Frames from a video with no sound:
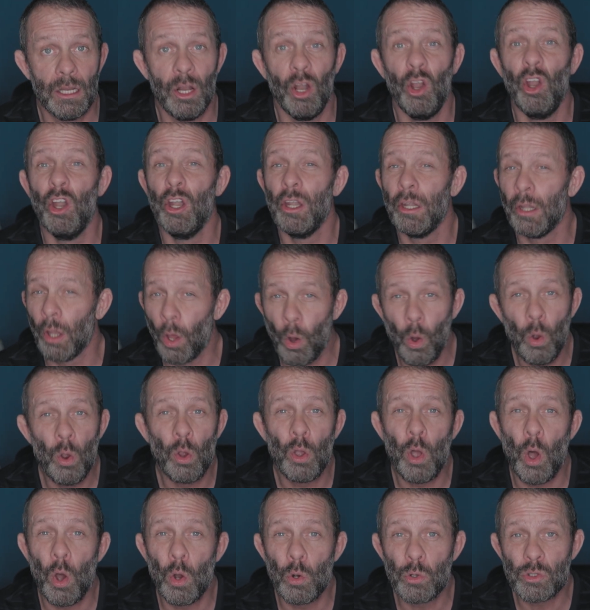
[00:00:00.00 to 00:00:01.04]

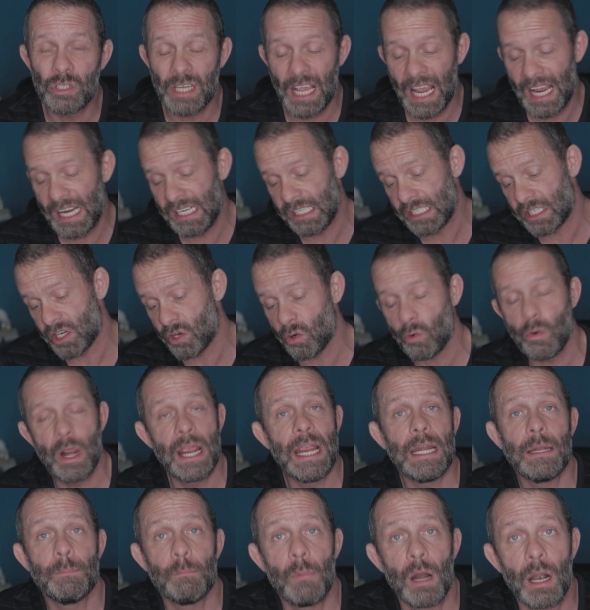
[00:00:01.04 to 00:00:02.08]
logos and
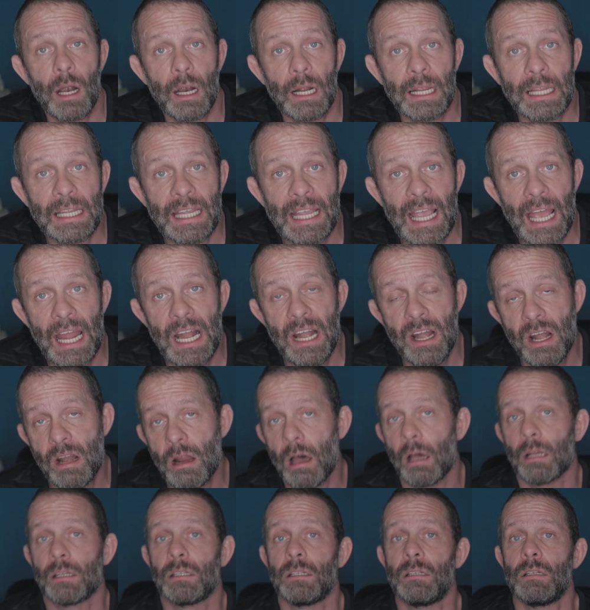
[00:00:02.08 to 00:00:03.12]
trademark
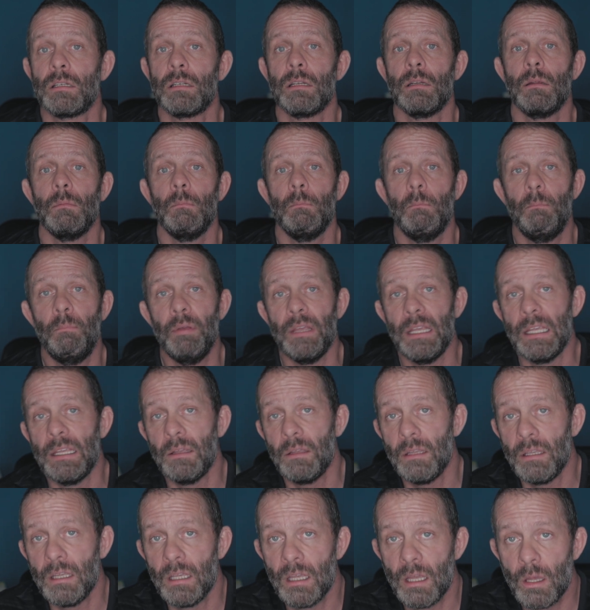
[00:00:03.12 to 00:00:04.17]
cannot
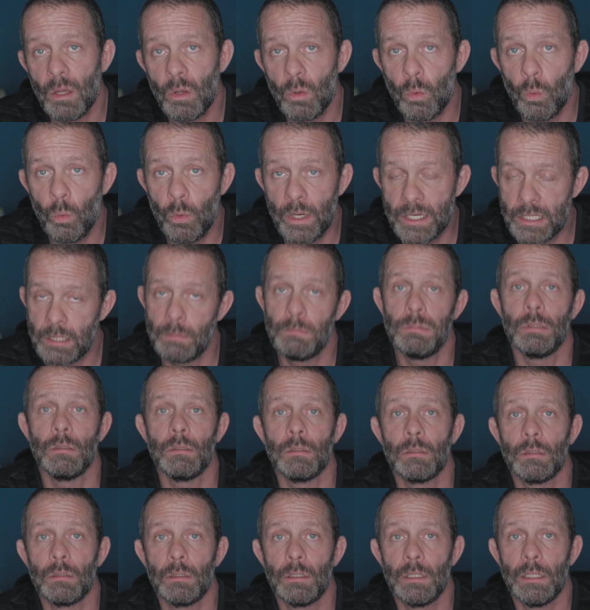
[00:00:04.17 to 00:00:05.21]
be
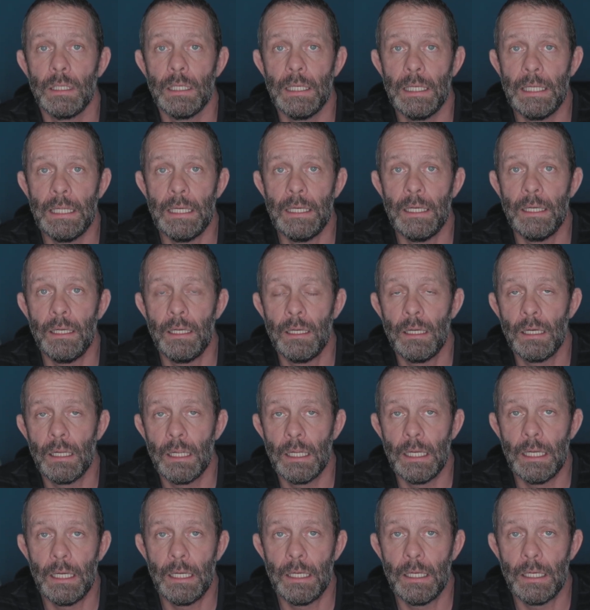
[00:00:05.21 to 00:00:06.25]
visible in
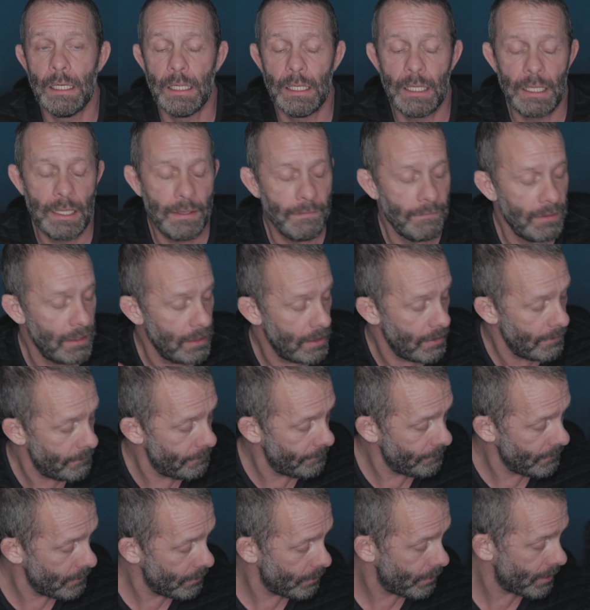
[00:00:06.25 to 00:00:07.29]
even
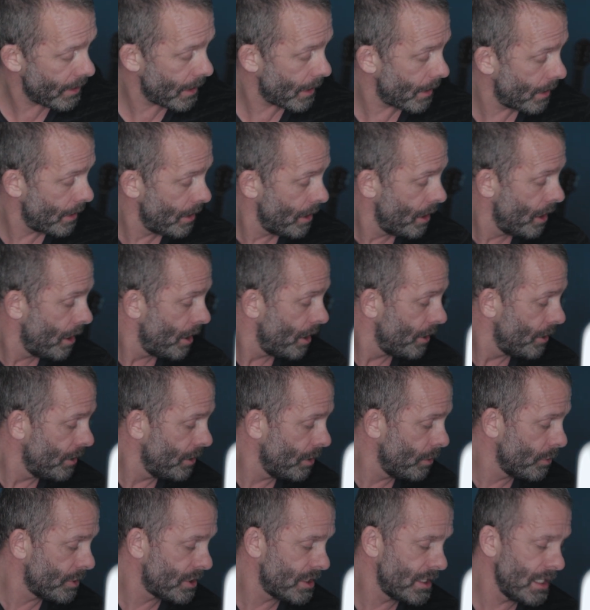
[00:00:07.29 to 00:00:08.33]
if you are
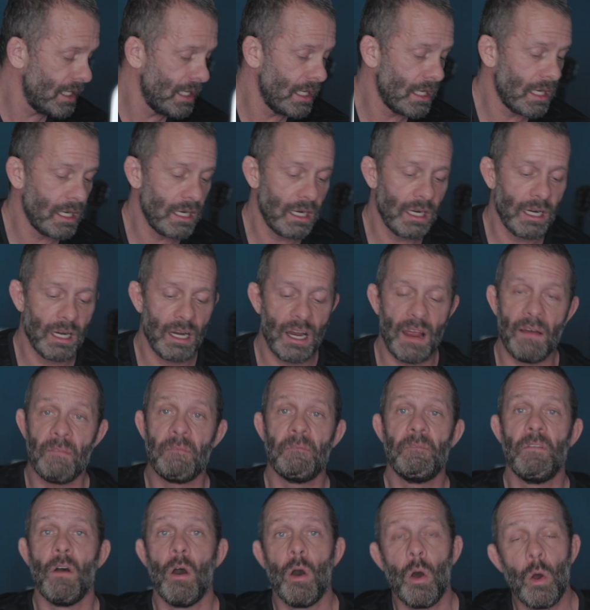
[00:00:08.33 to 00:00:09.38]
using a
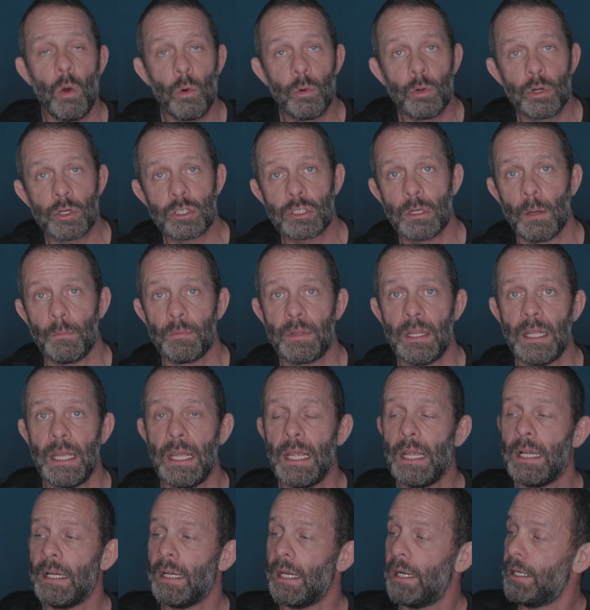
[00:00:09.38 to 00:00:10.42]
phone or
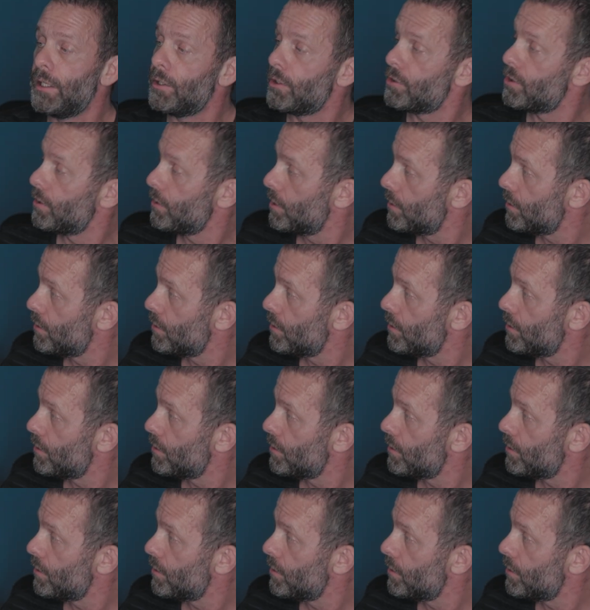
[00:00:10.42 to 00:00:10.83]
something and you